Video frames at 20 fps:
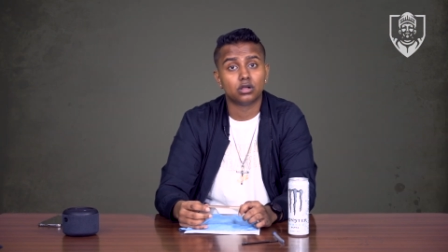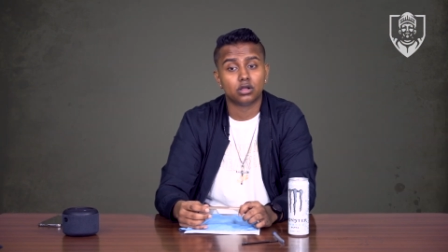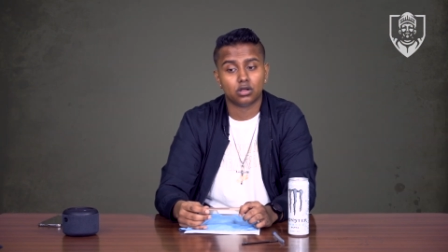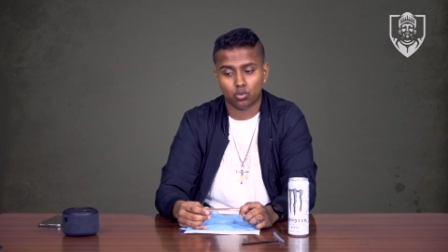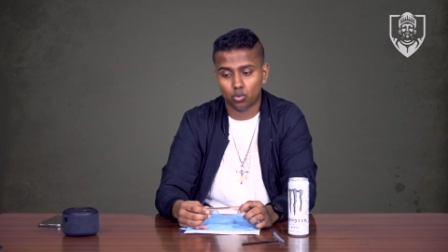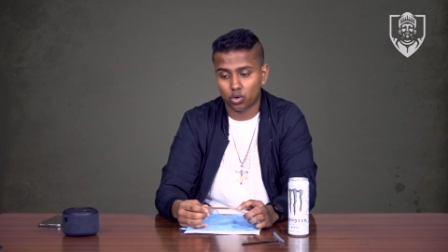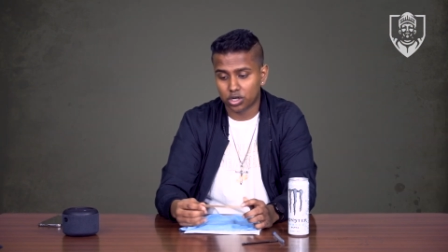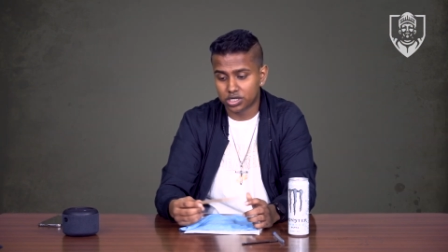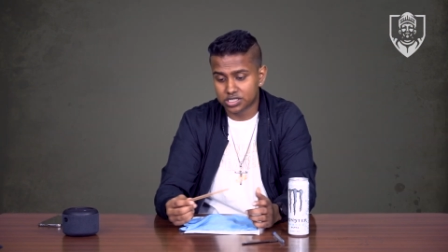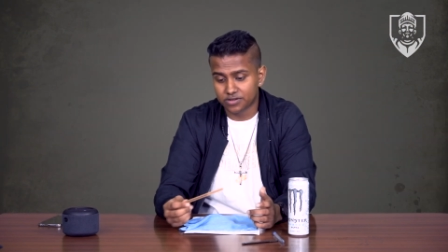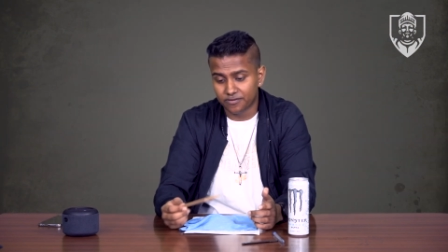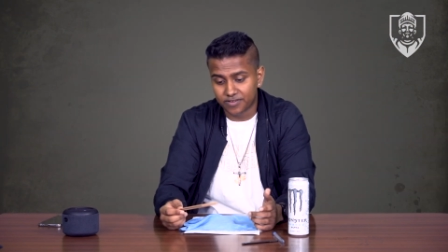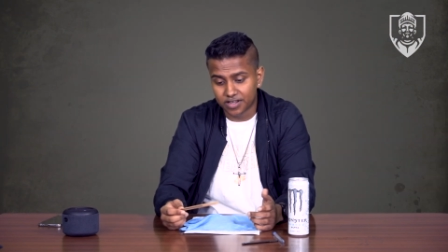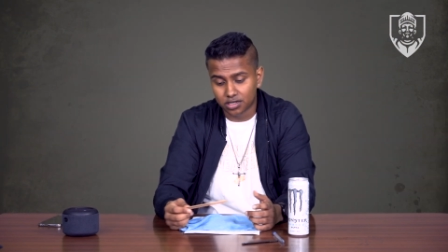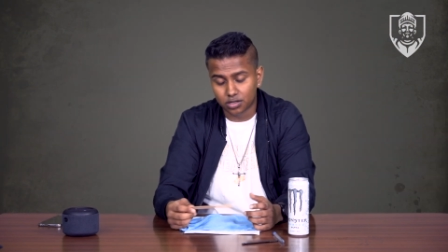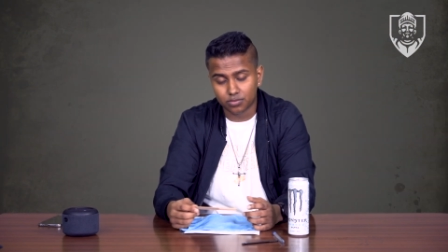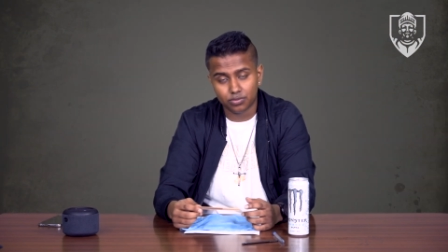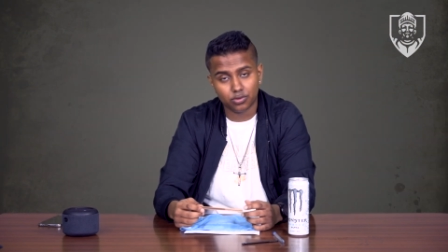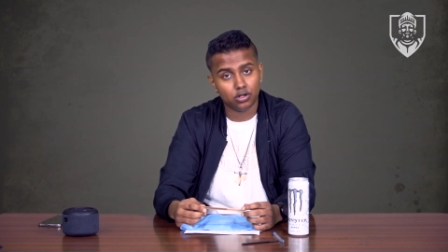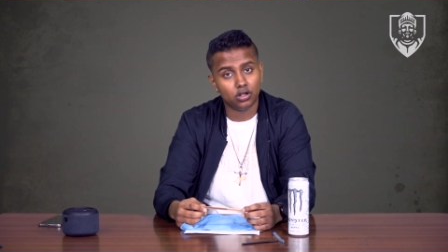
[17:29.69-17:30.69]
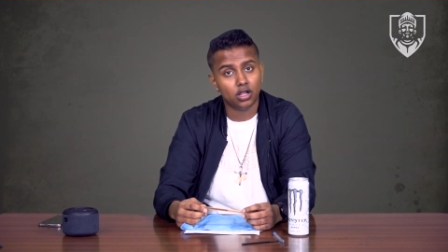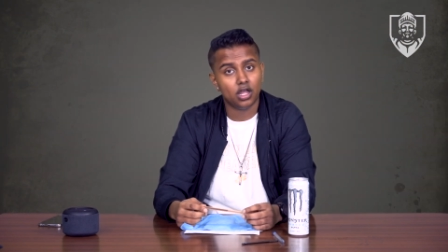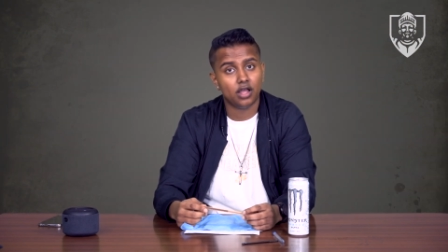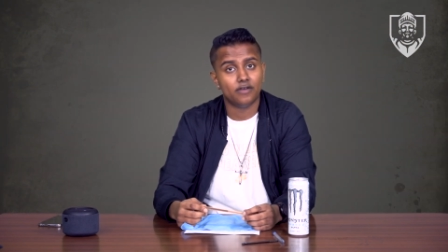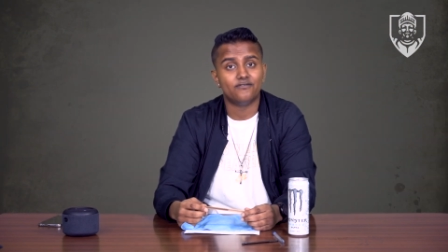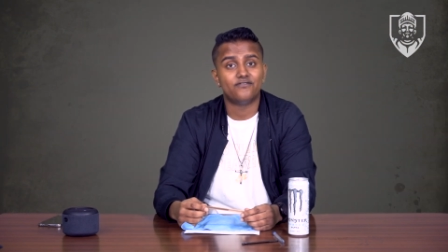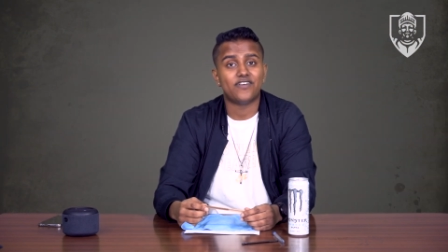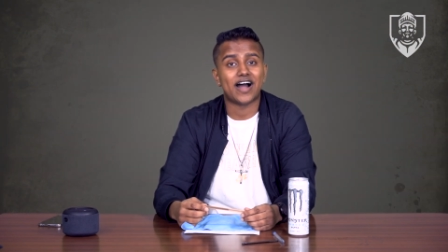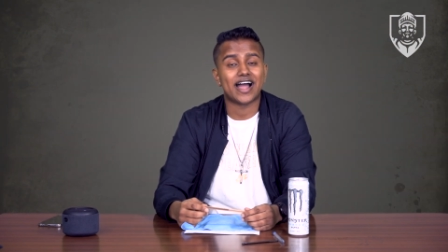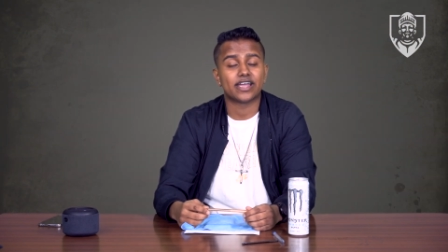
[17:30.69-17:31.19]
what is available
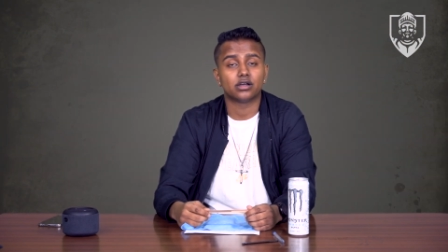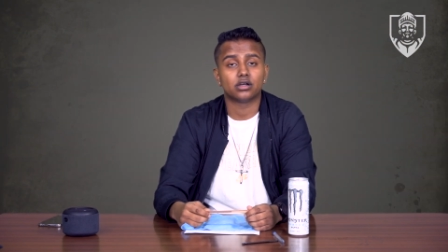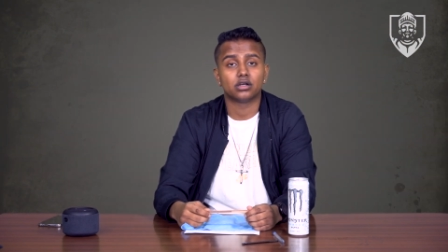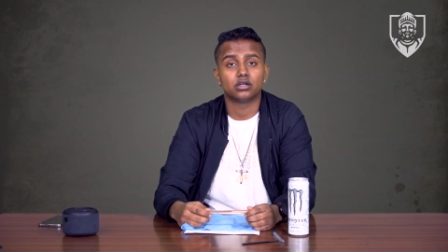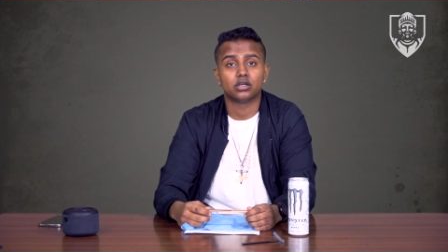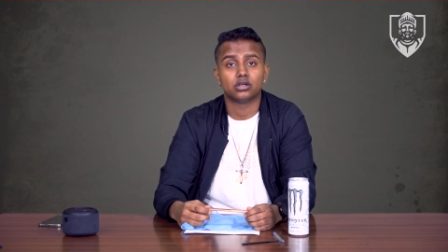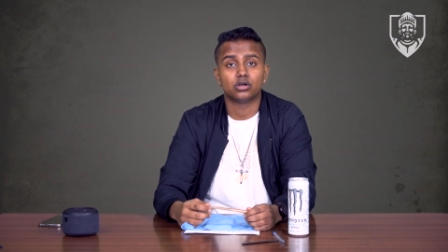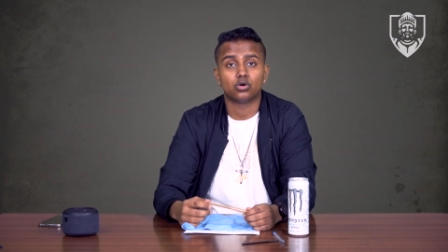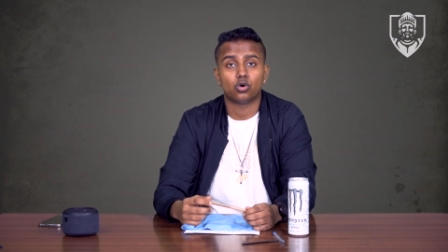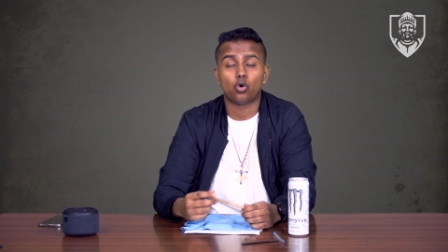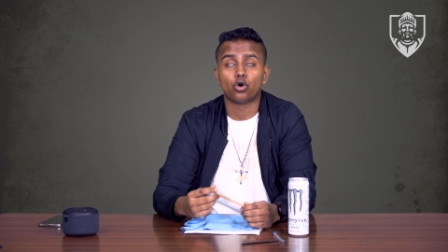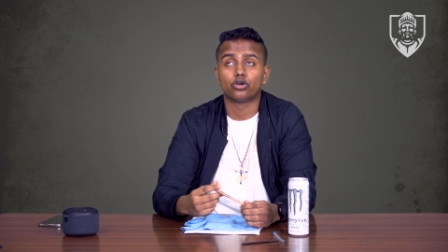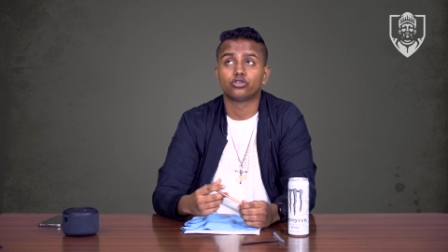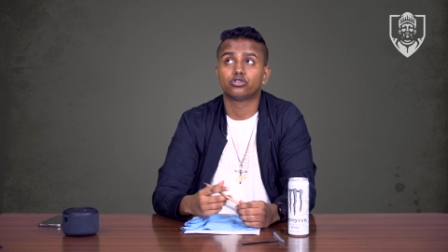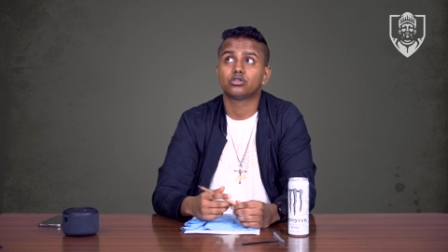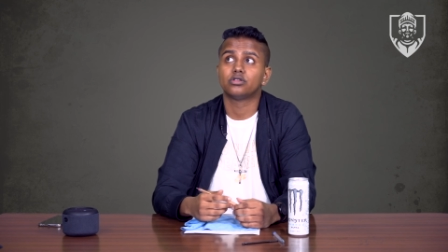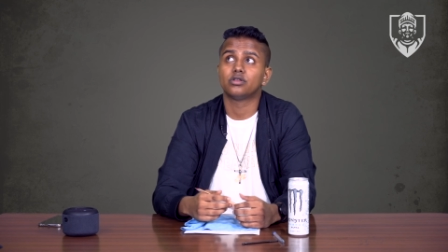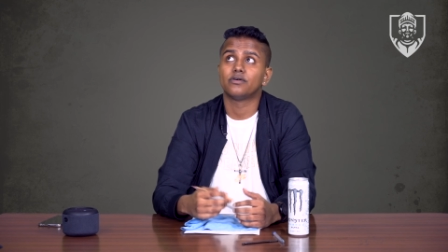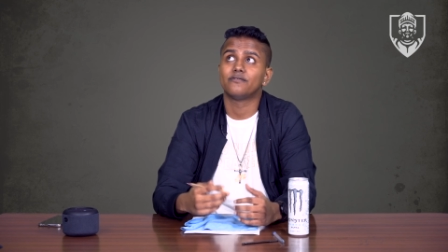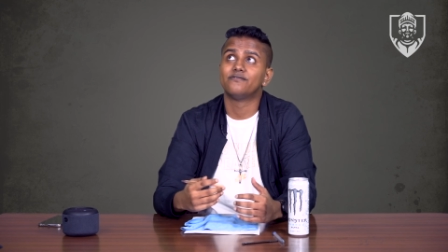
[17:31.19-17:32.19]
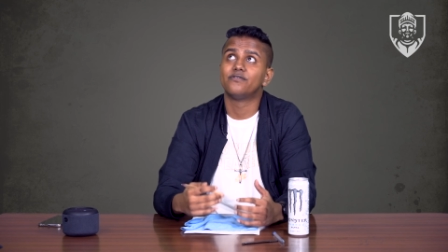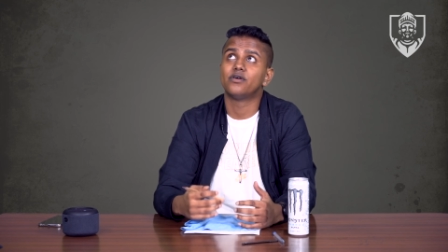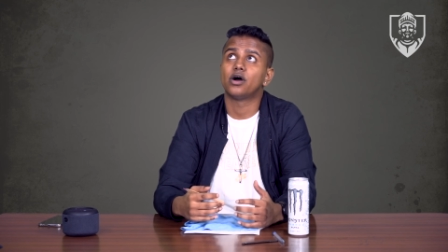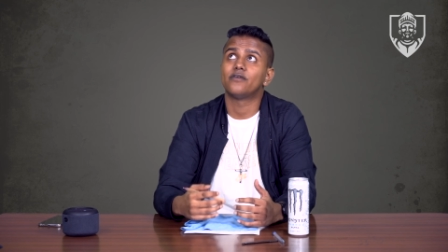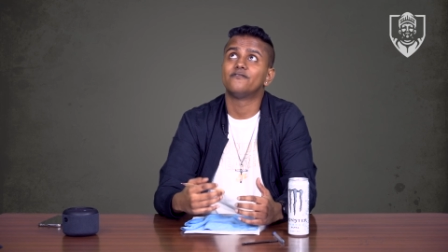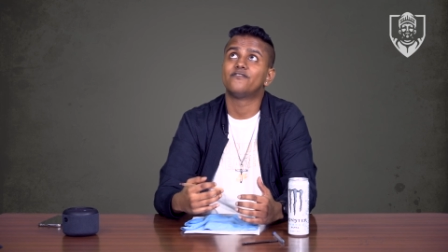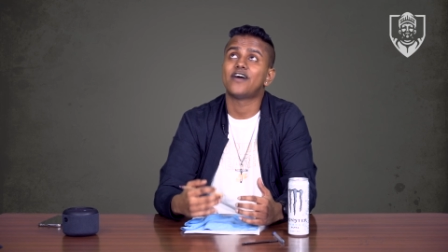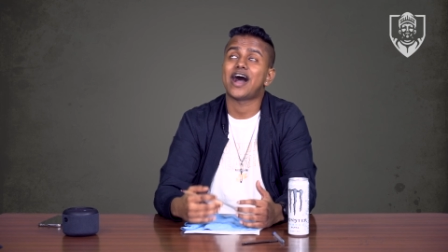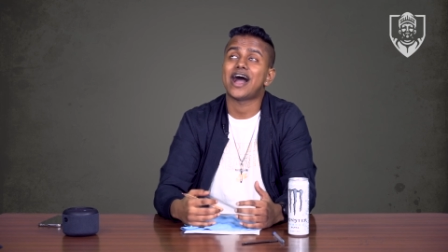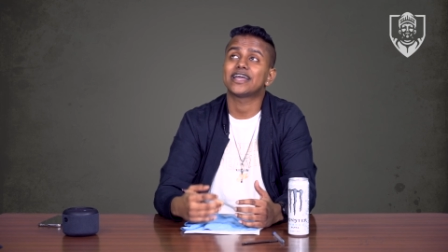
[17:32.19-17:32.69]
via or
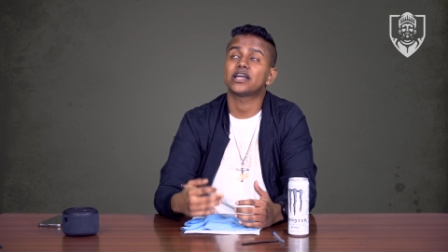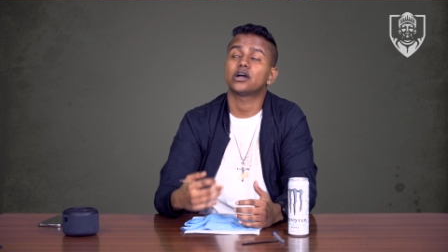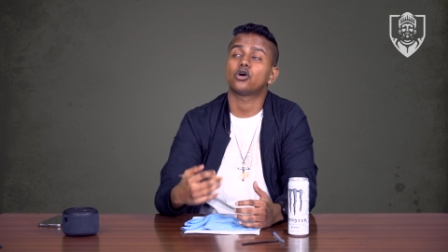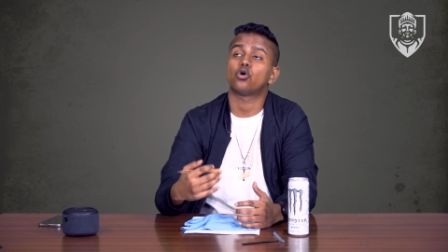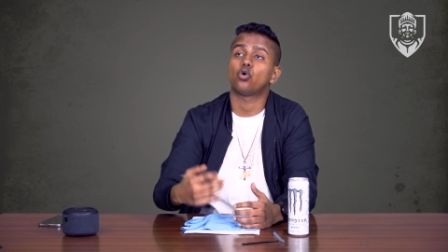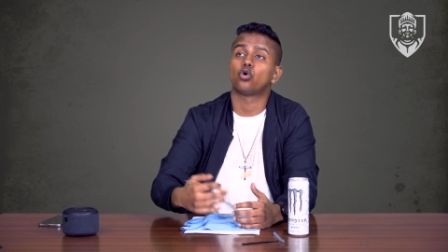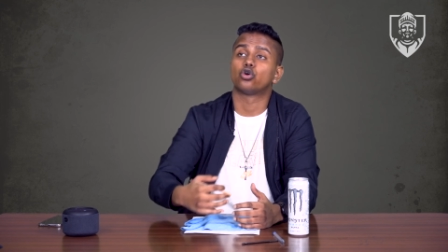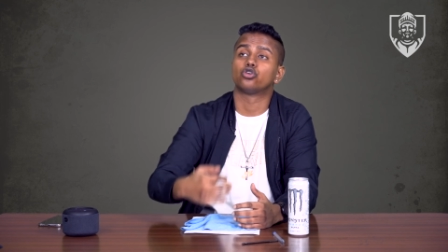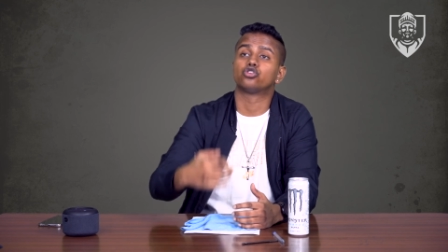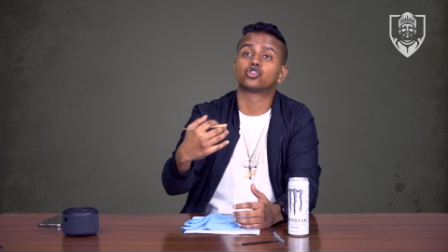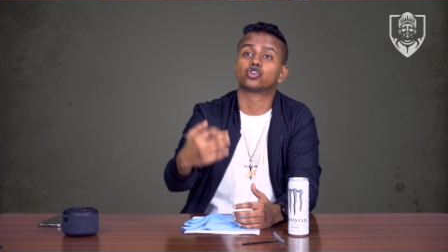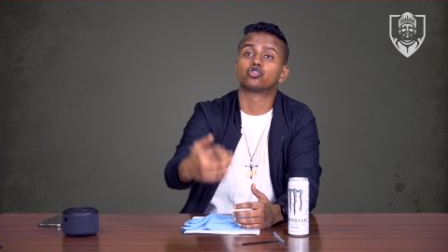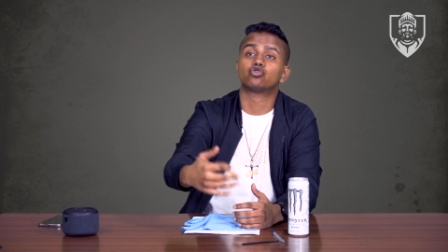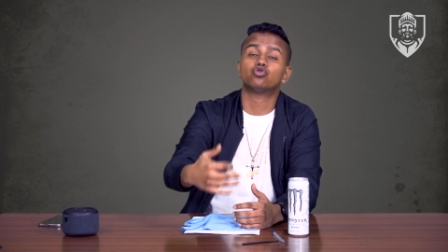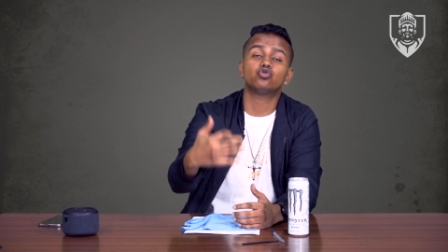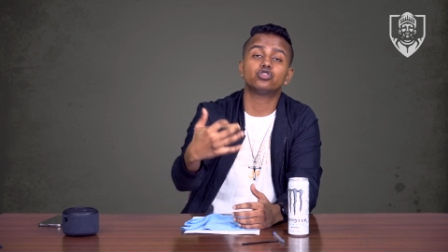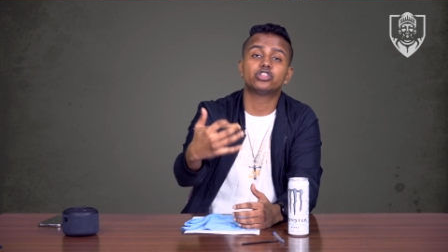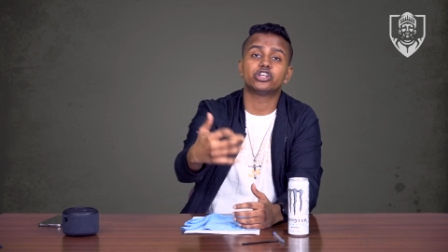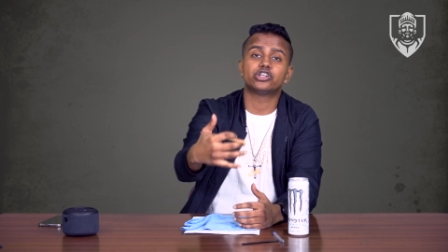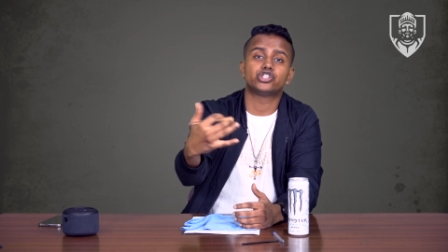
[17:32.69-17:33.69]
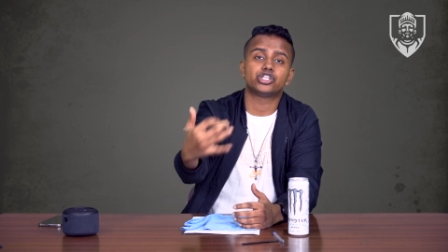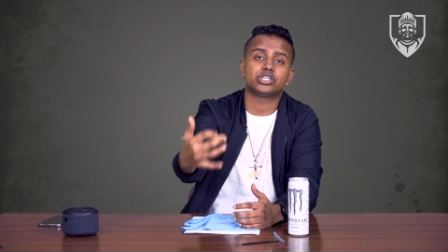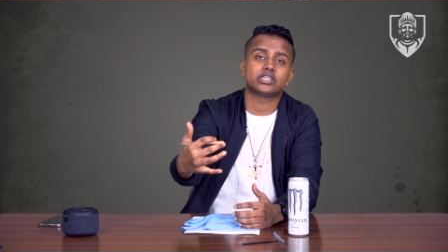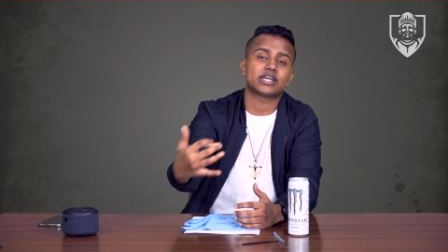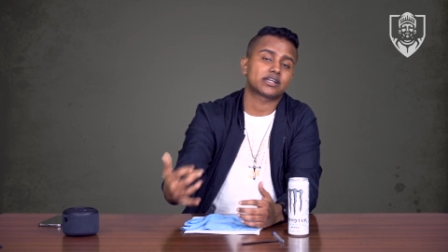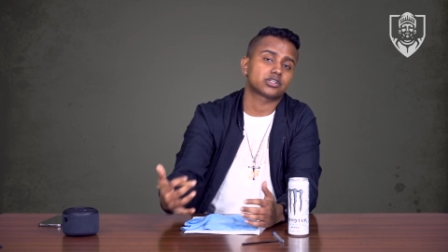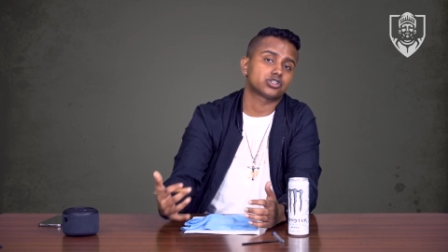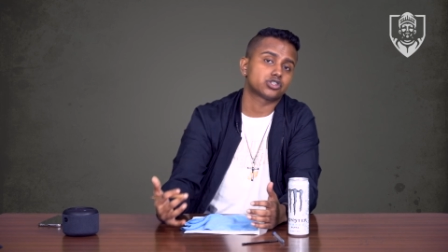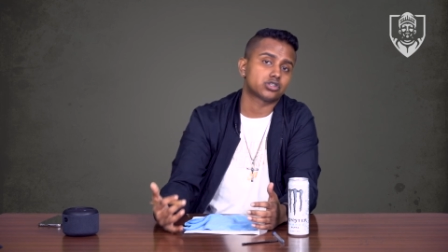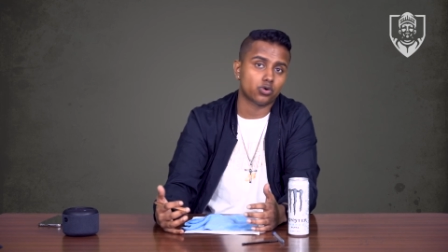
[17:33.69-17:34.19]
via or through the
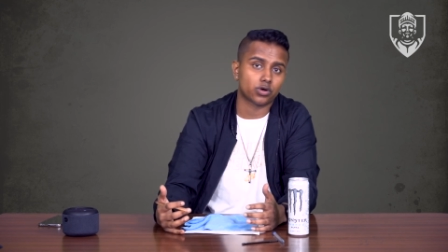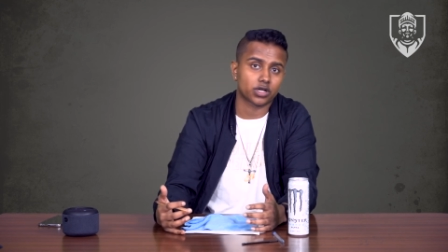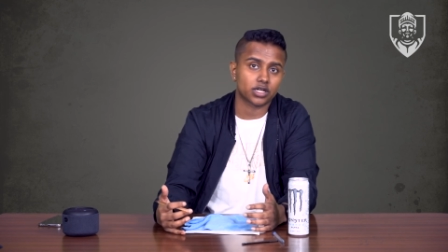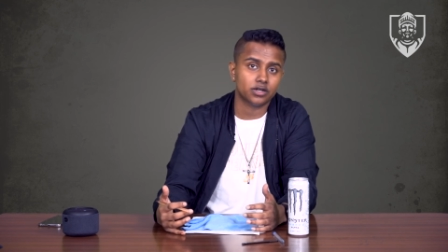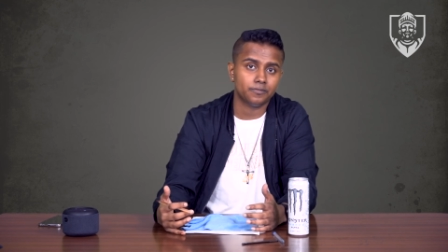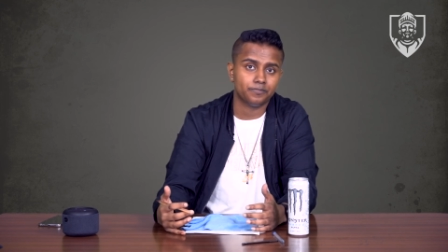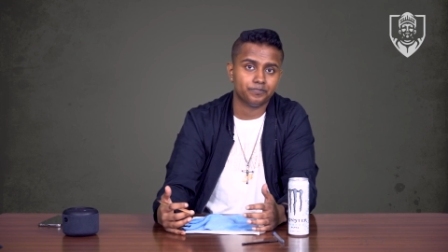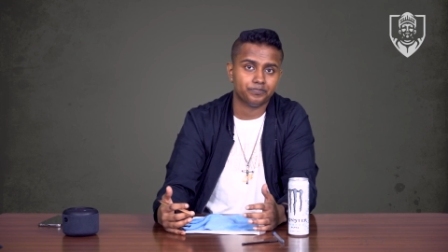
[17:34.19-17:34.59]
GX token,